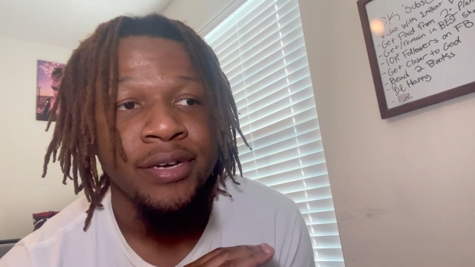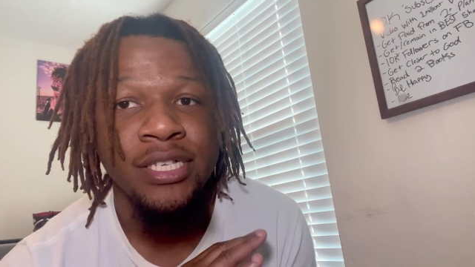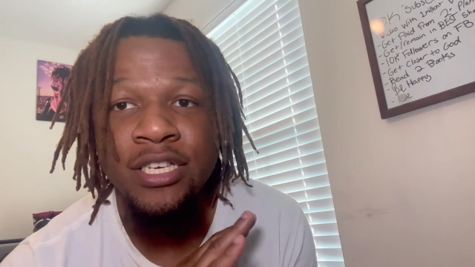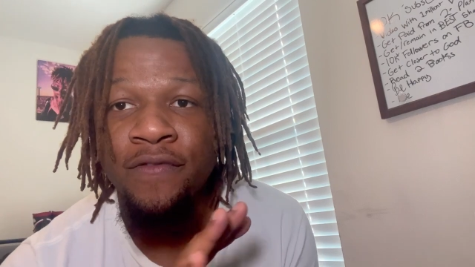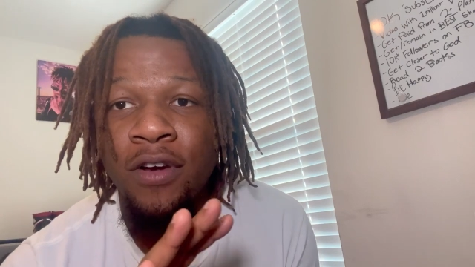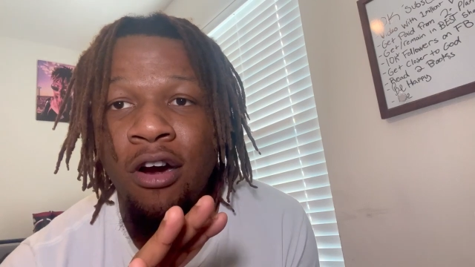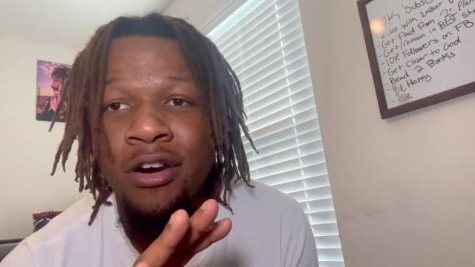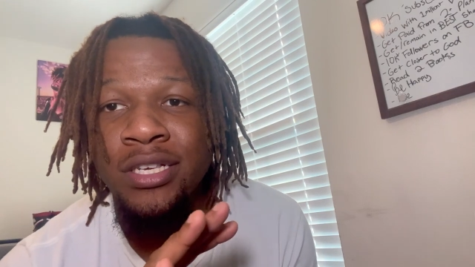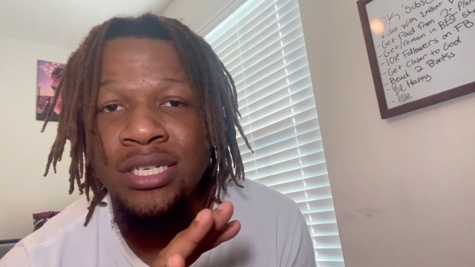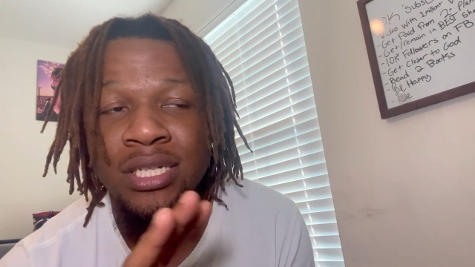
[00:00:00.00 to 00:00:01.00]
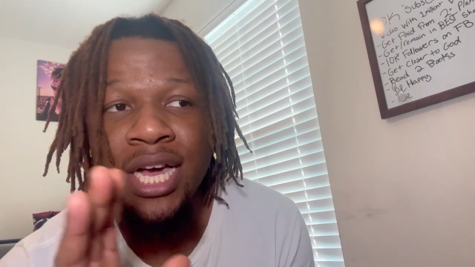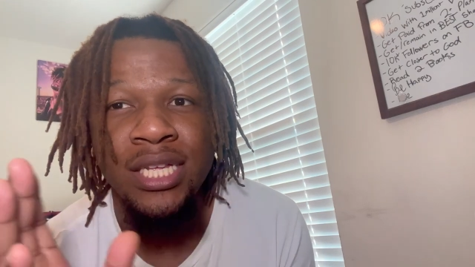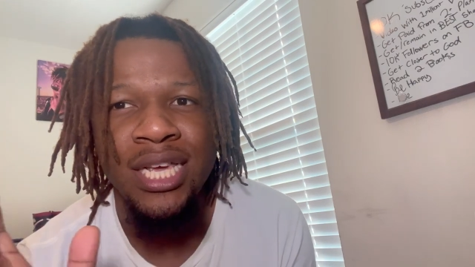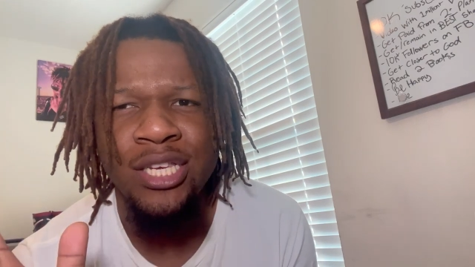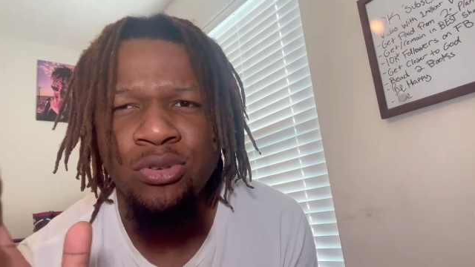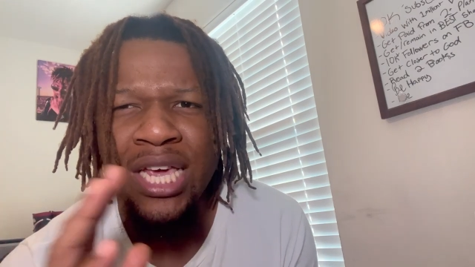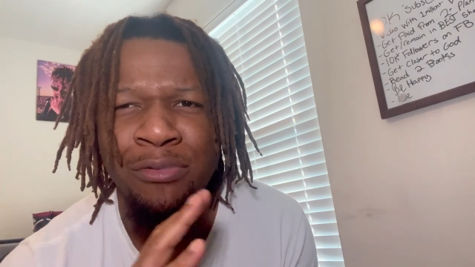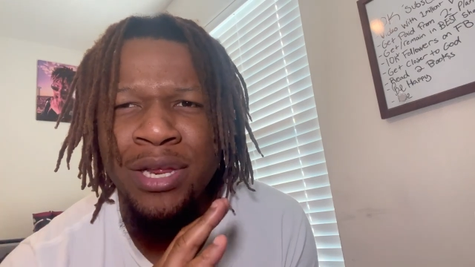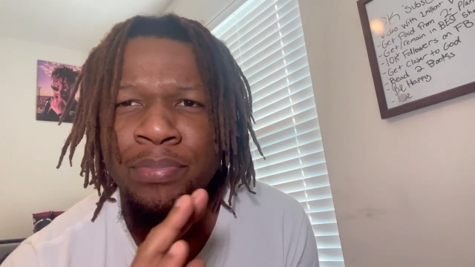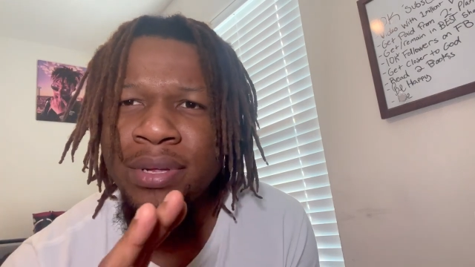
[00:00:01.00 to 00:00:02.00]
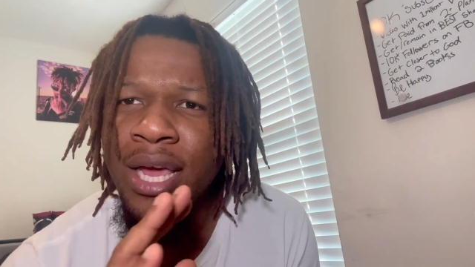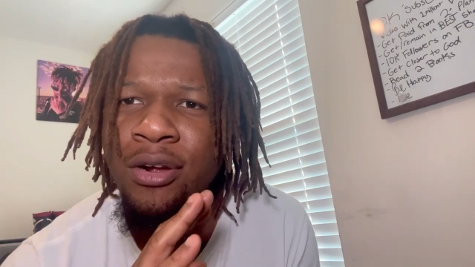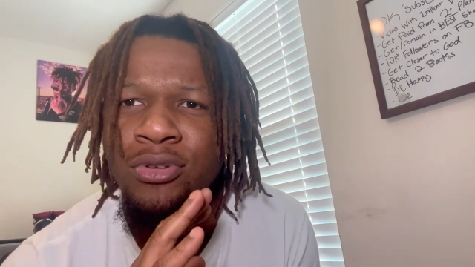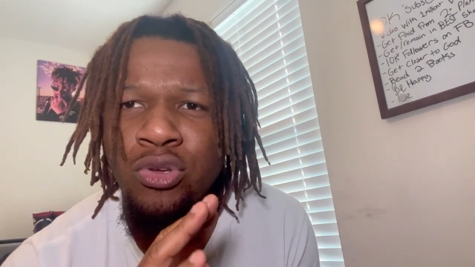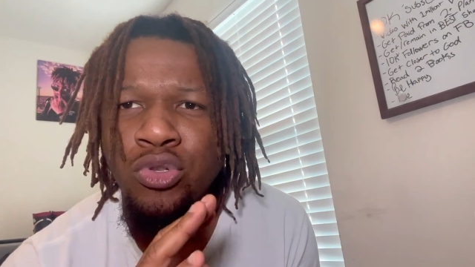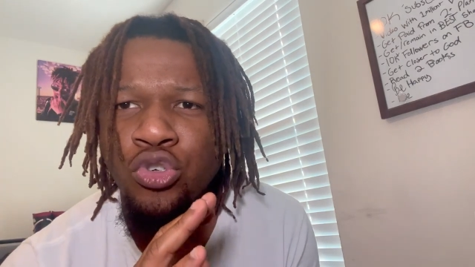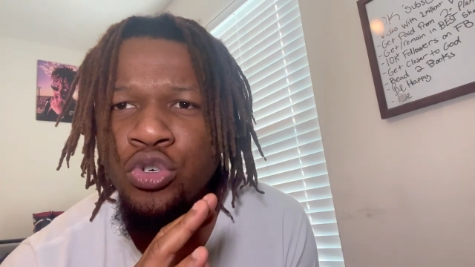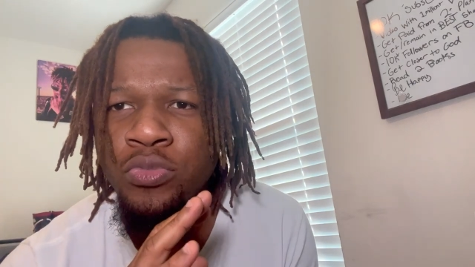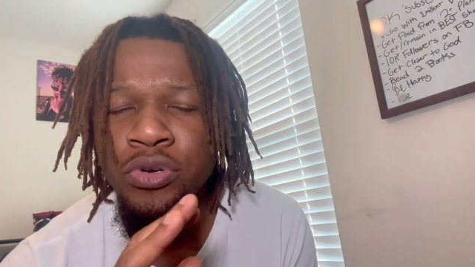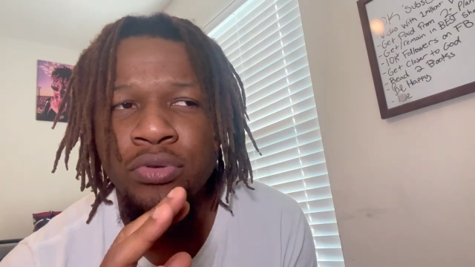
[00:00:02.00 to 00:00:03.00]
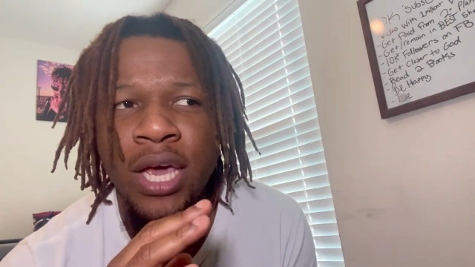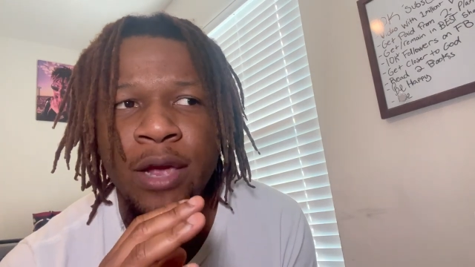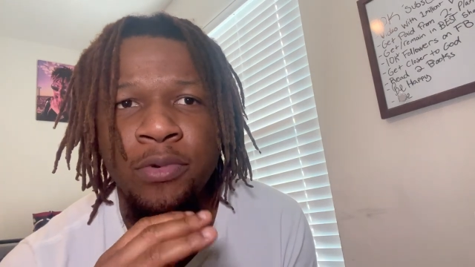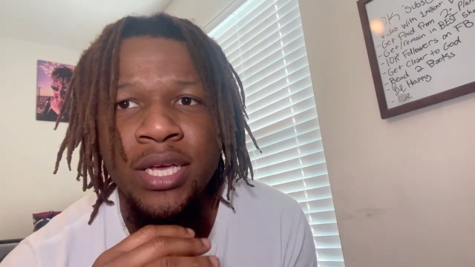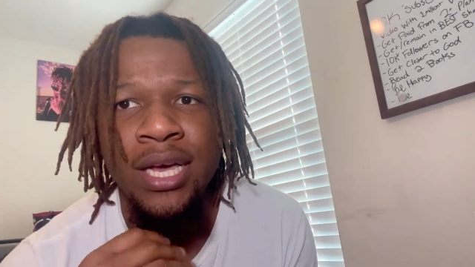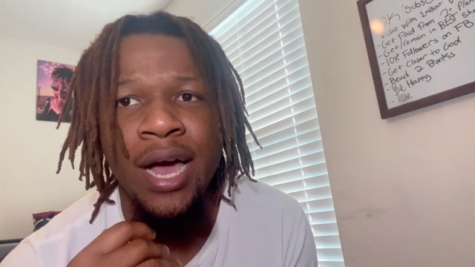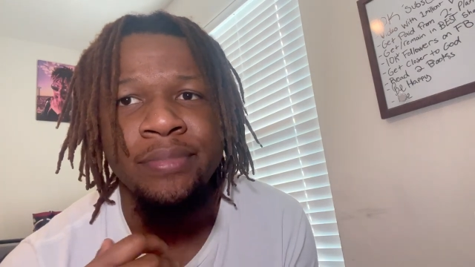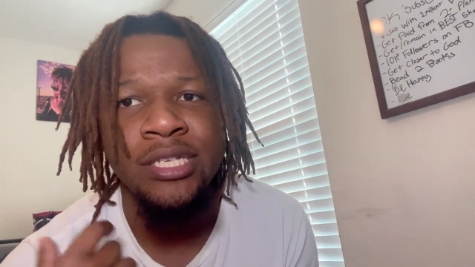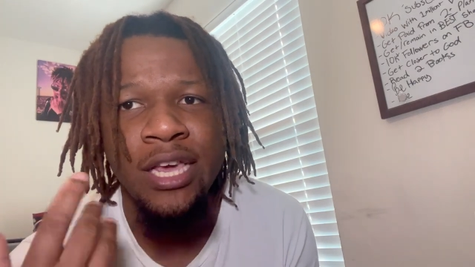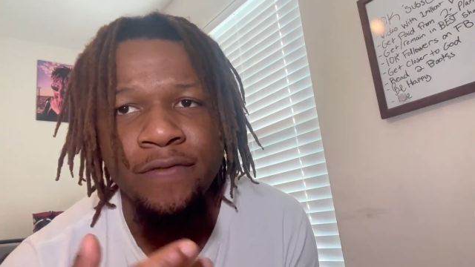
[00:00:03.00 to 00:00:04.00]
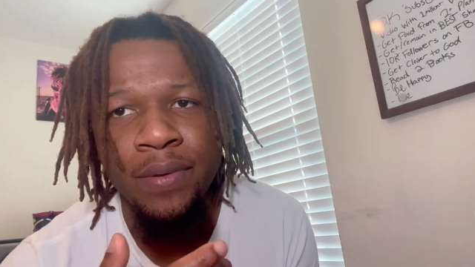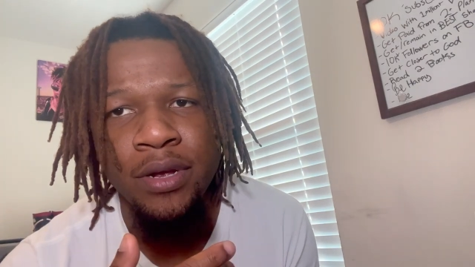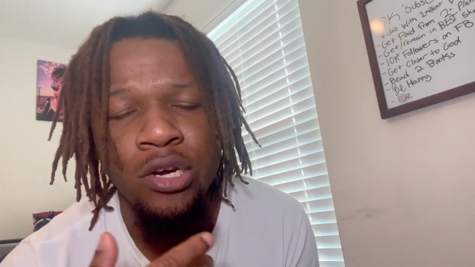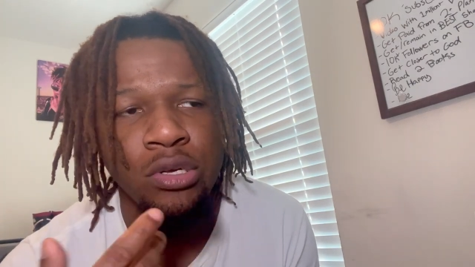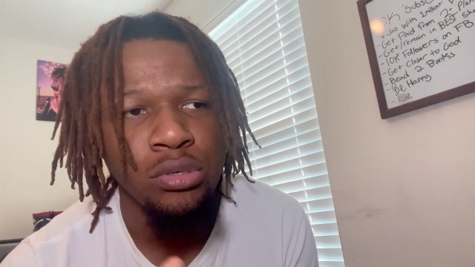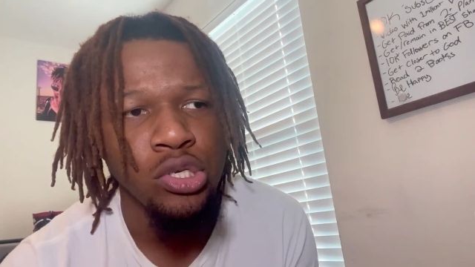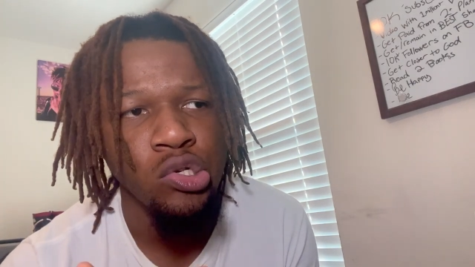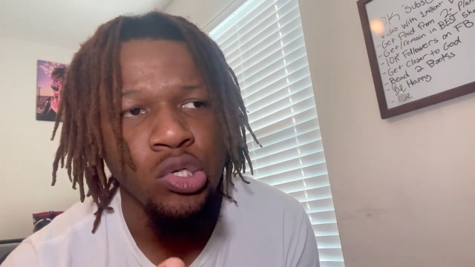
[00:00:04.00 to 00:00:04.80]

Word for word: different artists because a lot of times you can't really put that on YouTube or you can't really compensate from it on YouTube.